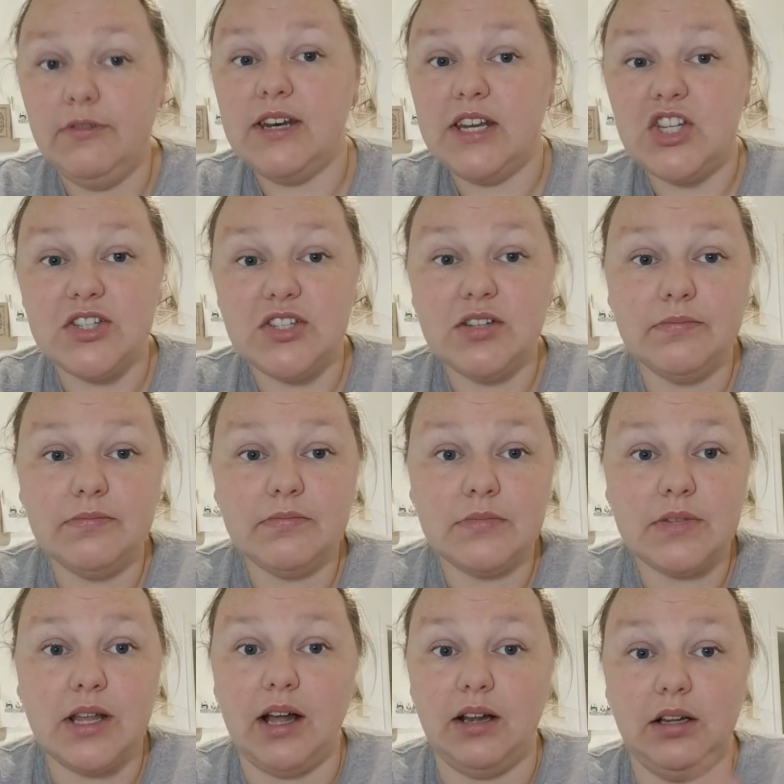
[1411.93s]
finish
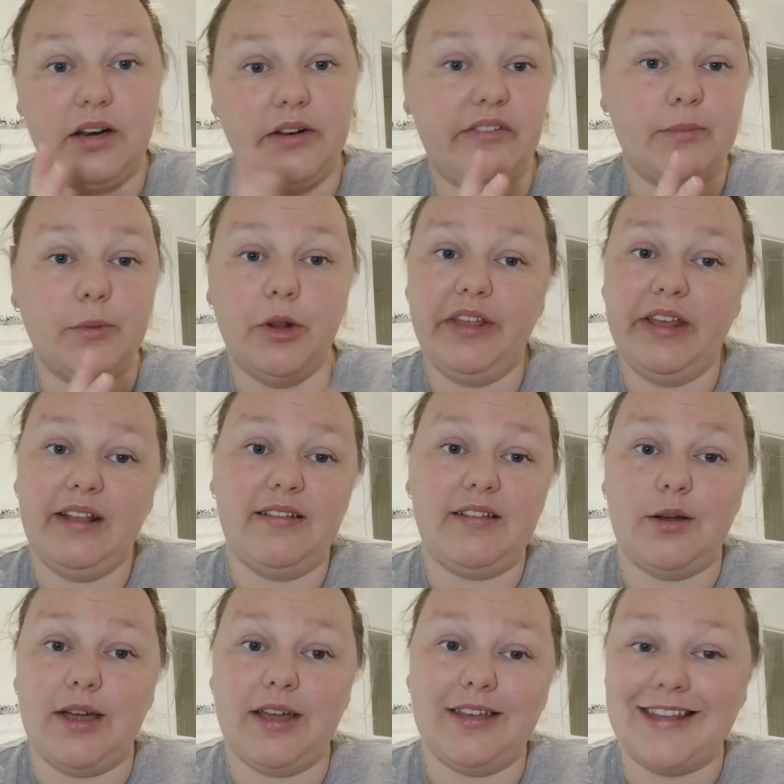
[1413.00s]
a lot of small things
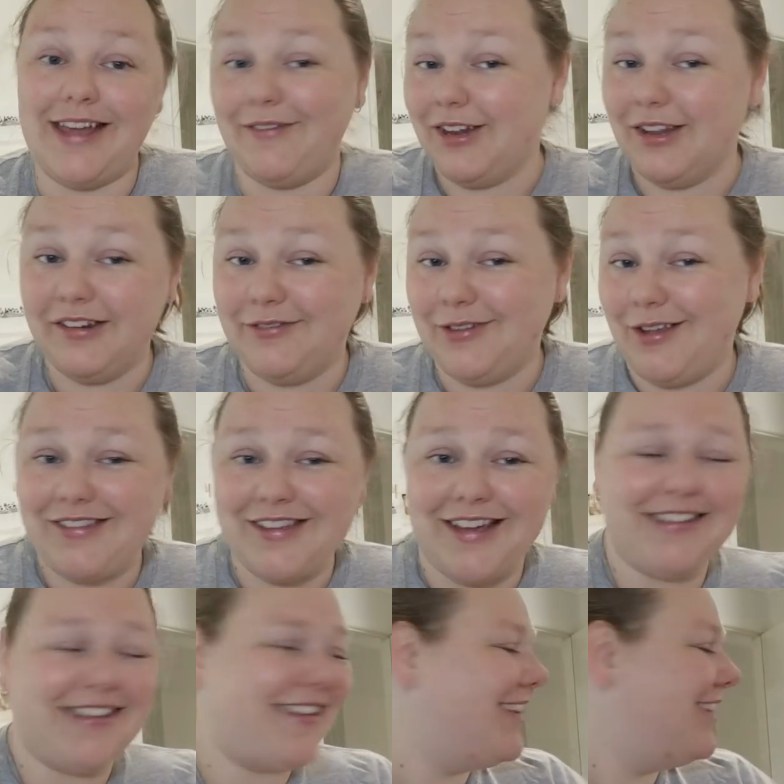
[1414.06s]
so I can have a lot of new starts.